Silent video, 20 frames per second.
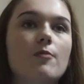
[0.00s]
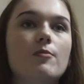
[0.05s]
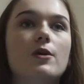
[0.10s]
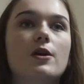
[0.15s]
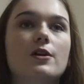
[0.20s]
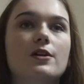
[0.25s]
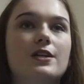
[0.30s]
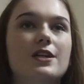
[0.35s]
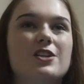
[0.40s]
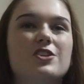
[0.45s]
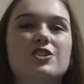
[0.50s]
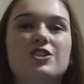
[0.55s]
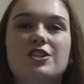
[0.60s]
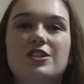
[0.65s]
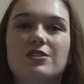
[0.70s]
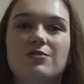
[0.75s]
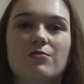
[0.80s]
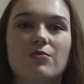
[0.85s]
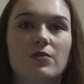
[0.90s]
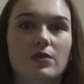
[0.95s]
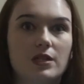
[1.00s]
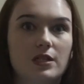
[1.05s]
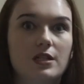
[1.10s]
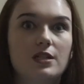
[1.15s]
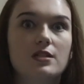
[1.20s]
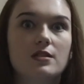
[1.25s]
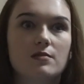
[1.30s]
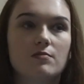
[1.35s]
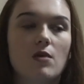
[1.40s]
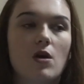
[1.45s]
Our kitchen is really
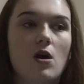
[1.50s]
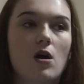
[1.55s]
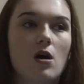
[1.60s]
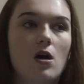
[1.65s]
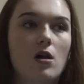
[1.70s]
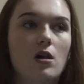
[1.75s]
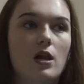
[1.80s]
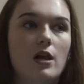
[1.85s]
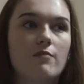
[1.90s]
small.